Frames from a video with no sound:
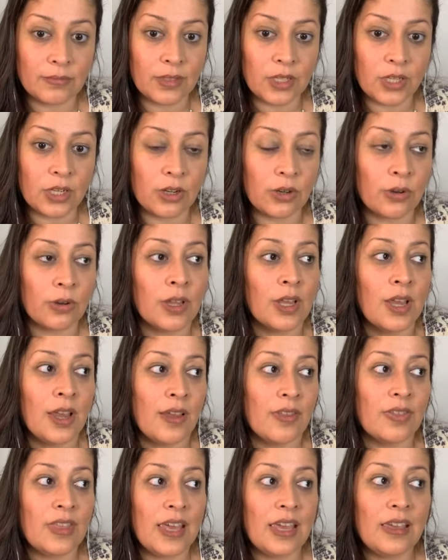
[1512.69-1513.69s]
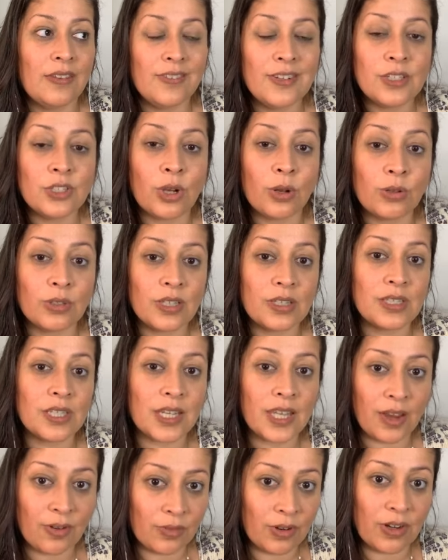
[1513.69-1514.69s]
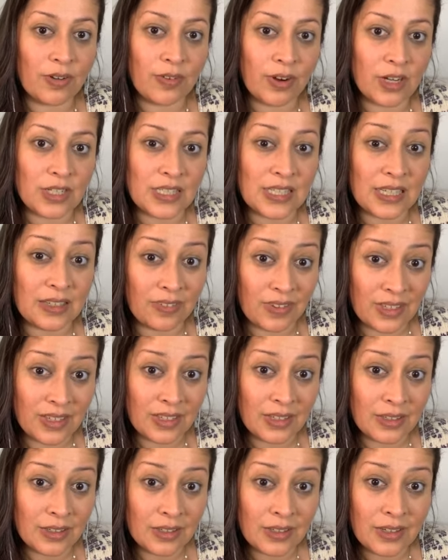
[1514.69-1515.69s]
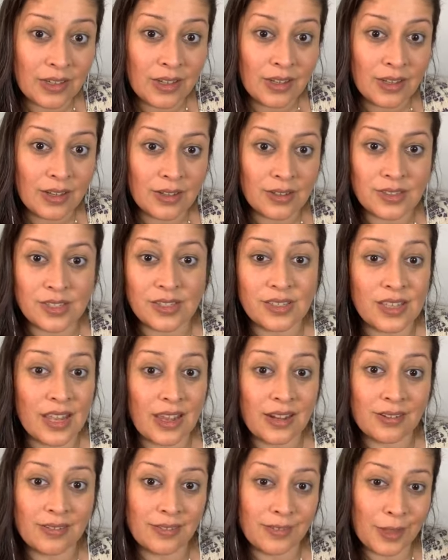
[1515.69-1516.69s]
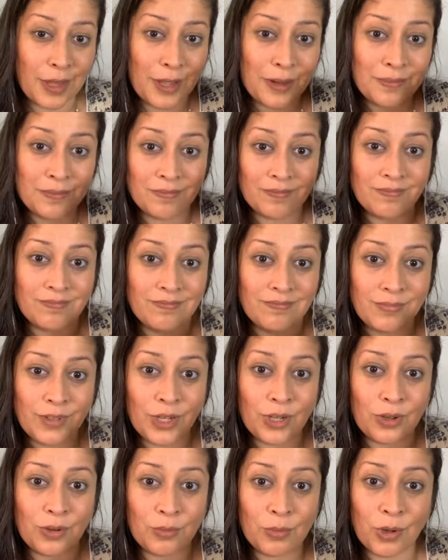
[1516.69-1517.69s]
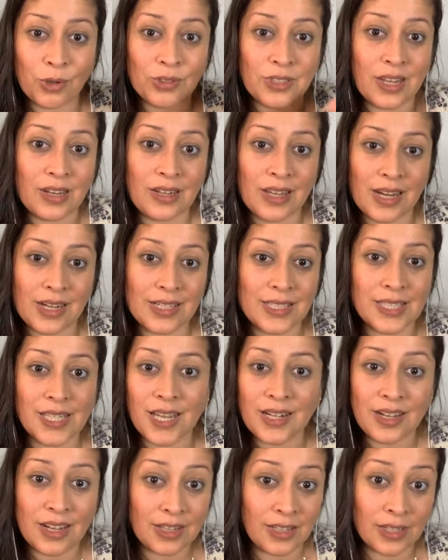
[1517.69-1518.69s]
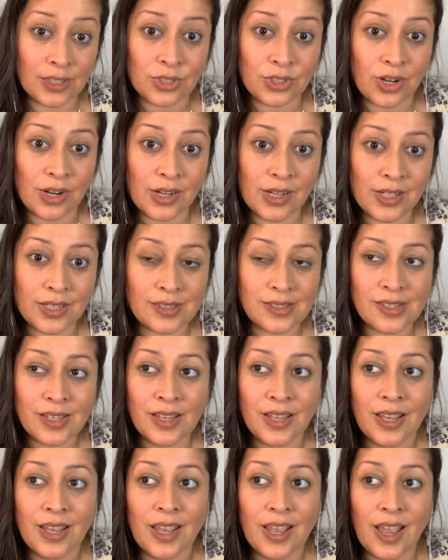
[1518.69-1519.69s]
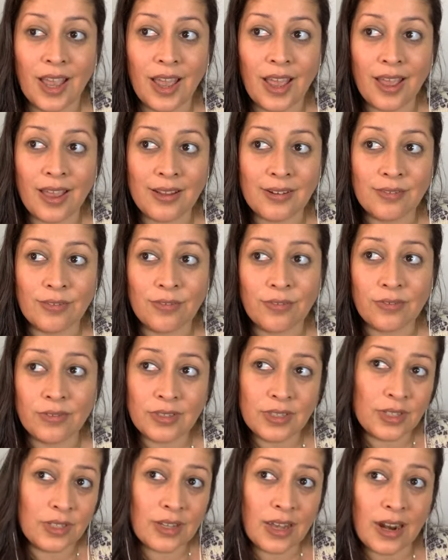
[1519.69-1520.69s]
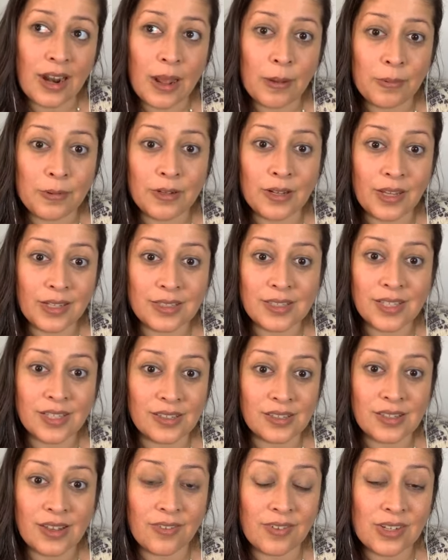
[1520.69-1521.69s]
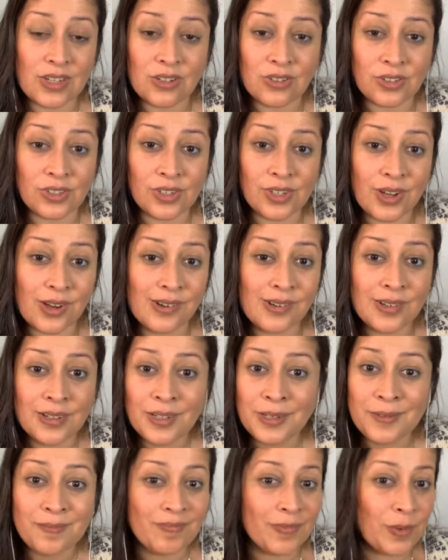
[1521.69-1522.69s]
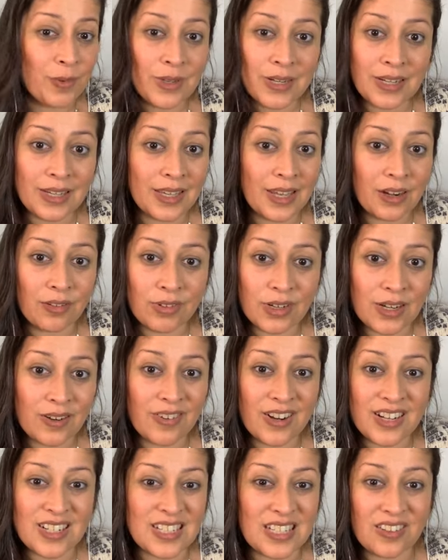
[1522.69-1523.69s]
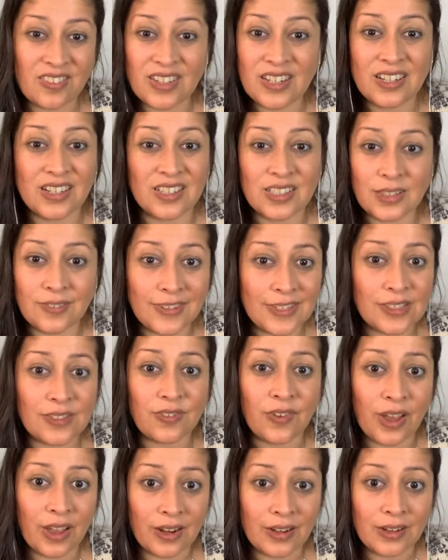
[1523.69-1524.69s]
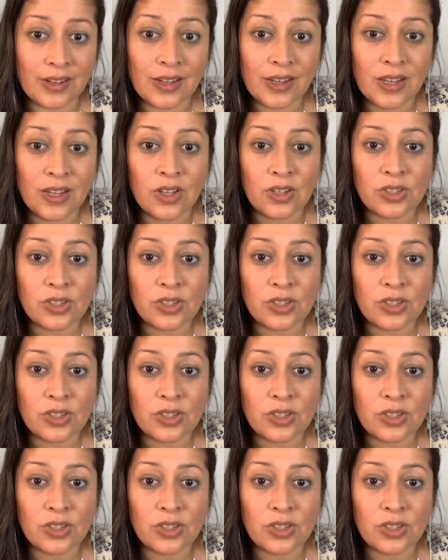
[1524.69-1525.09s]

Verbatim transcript: You know, they even told us to get rid of our TV because it's that, that, you know, mold can get inside electronics and you know, that happened like six, seven years ago. We didn't get rid of our TV, and our TV's fine.